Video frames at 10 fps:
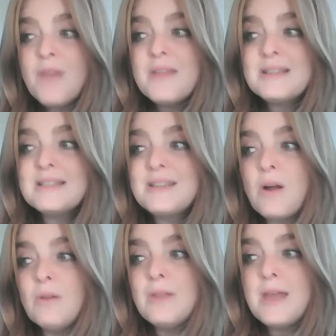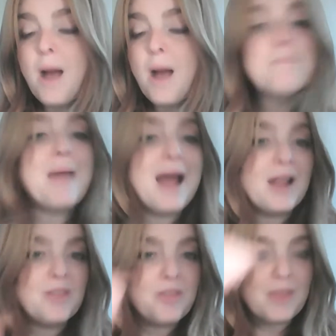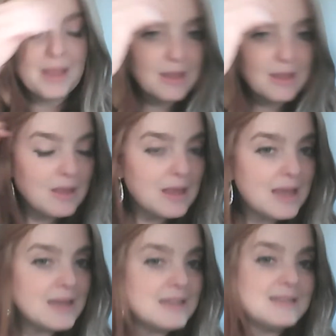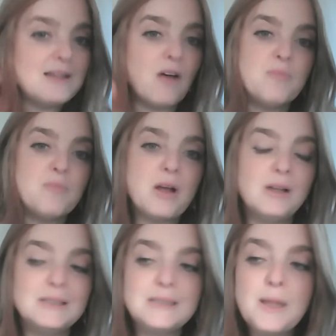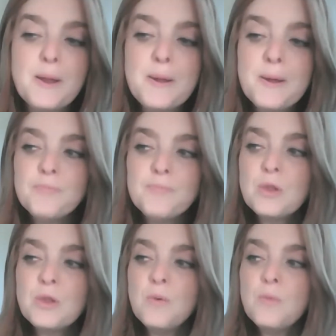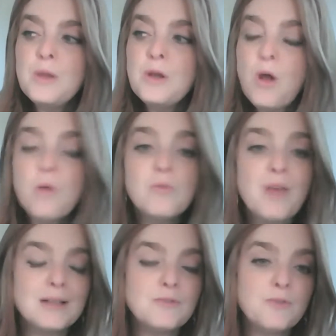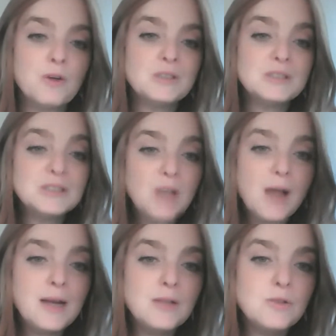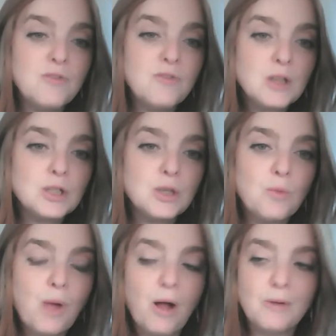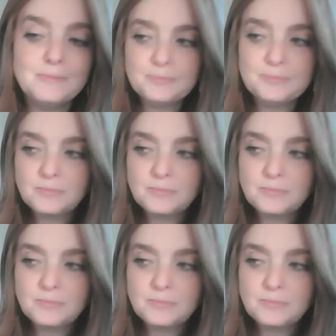not necessarily a bad thing in itself because we know that for a society to function well,